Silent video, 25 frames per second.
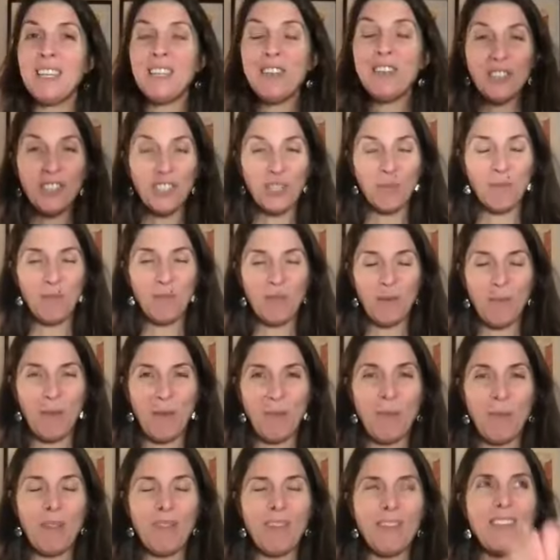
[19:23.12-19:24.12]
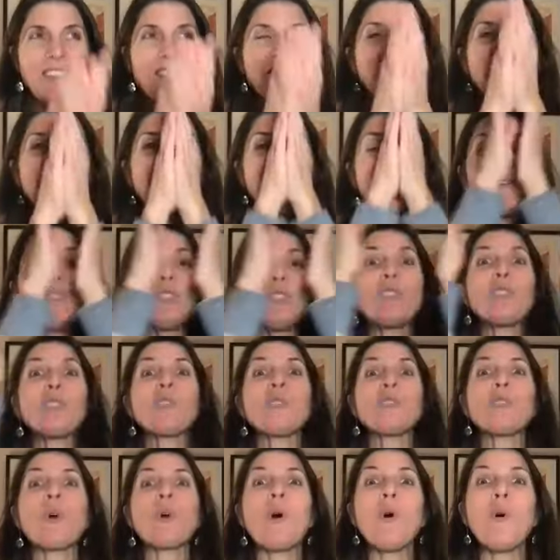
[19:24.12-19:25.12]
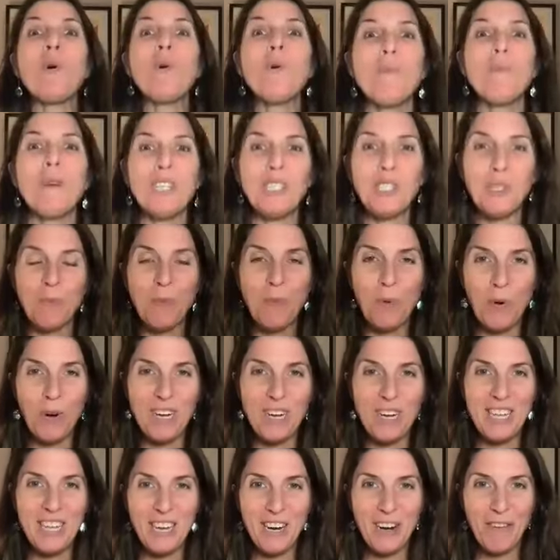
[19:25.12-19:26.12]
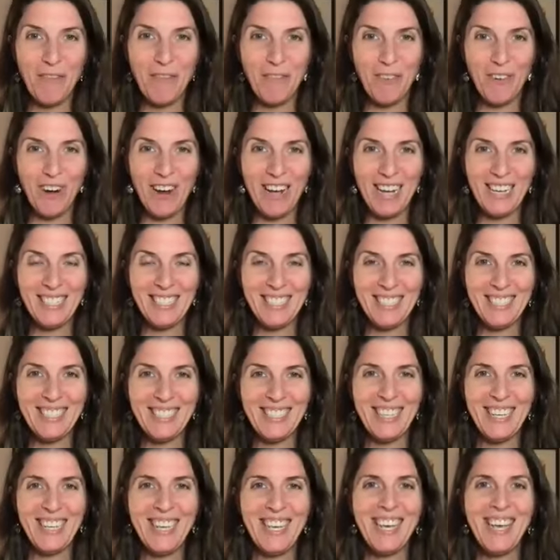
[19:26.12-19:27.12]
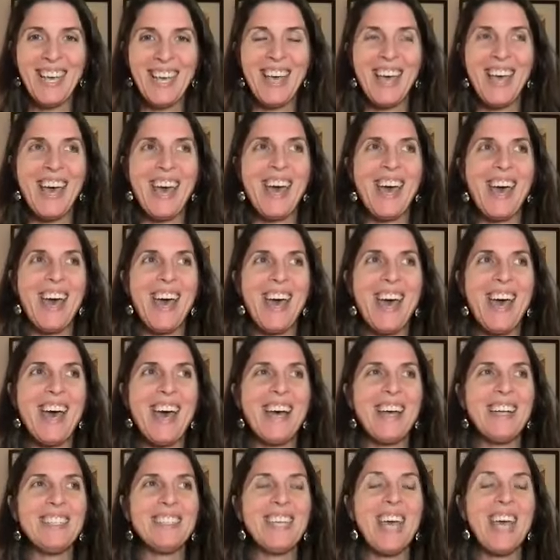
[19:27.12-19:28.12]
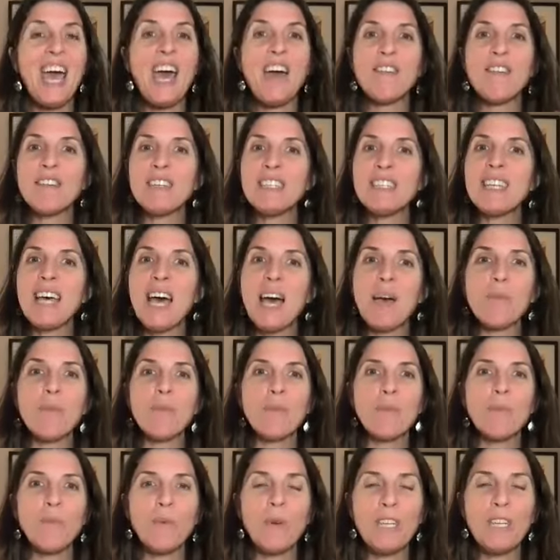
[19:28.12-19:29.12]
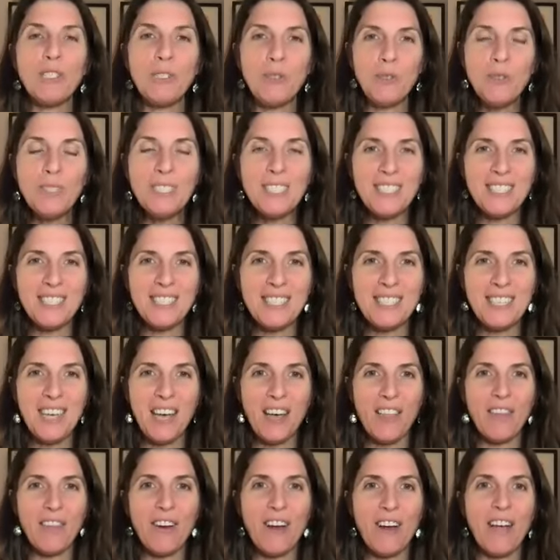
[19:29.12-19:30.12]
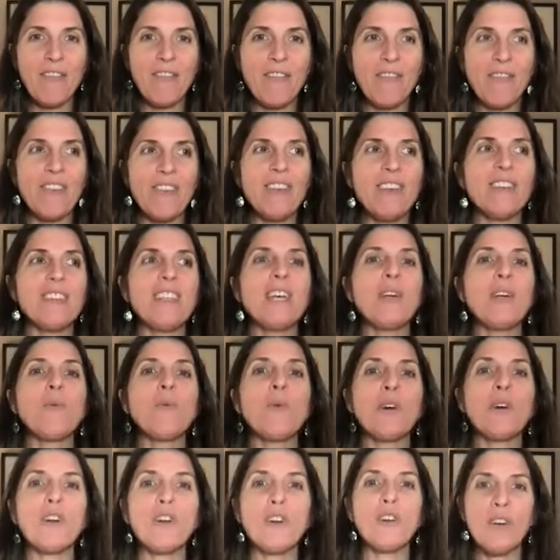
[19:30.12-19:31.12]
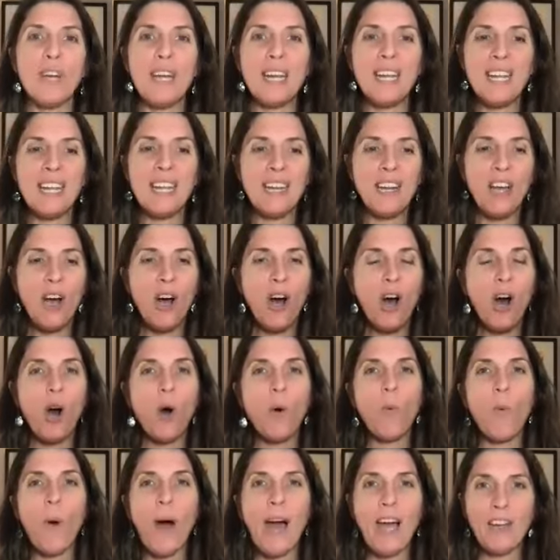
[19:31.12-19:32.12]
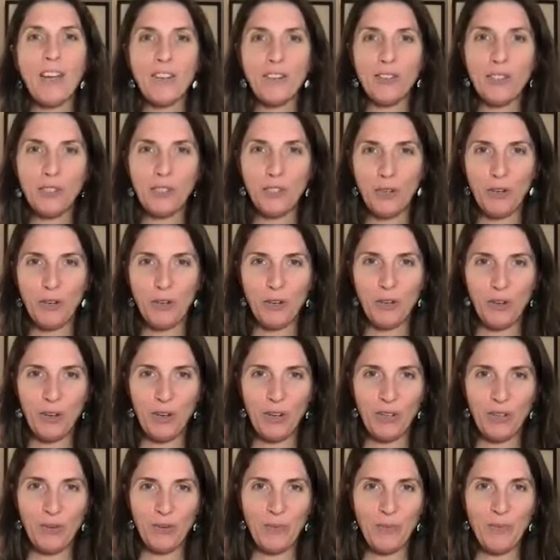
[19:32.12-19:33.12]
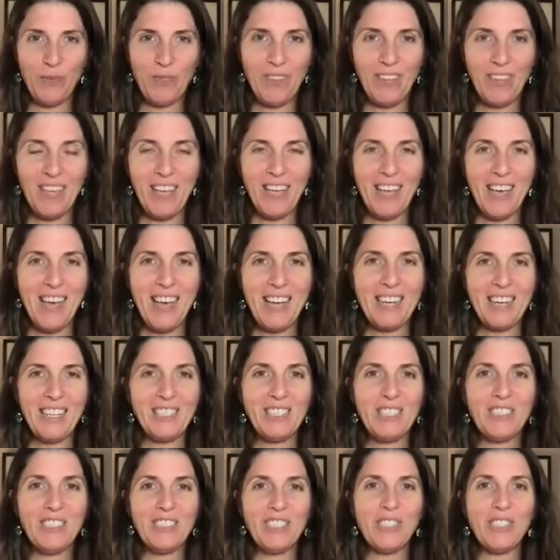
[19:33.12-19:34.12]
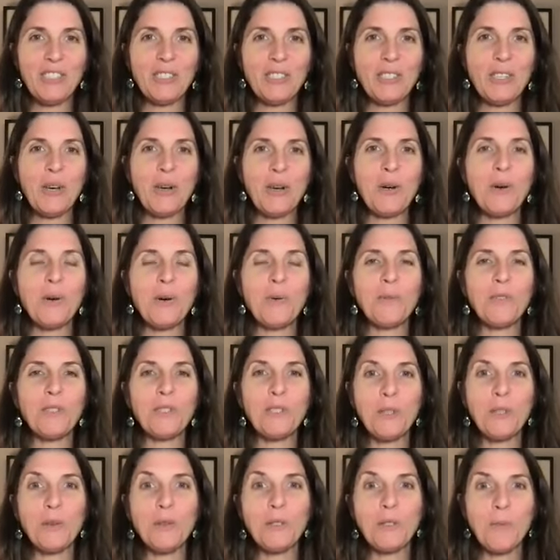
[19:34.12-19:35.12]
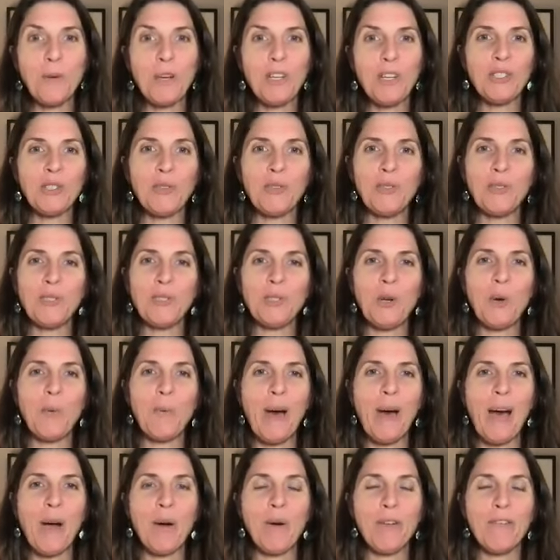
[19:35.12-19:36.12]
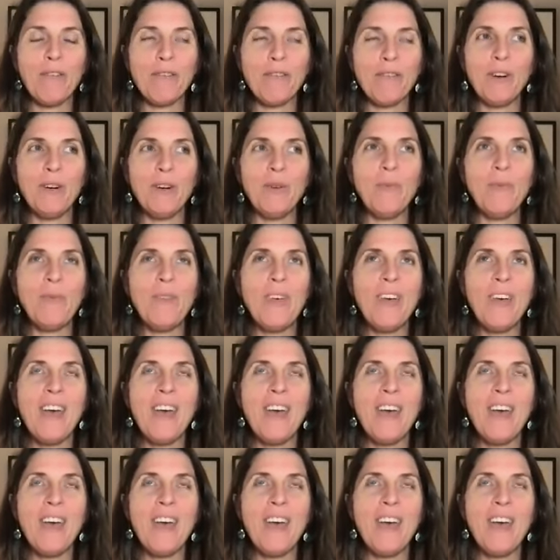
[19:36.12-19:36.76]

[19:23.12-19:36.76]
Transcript: Leadership Summit, but there's going to be so much more here for us. And every time we do sit together, I feel like we're creating a wider circle. And it's just so, so special and so powerful.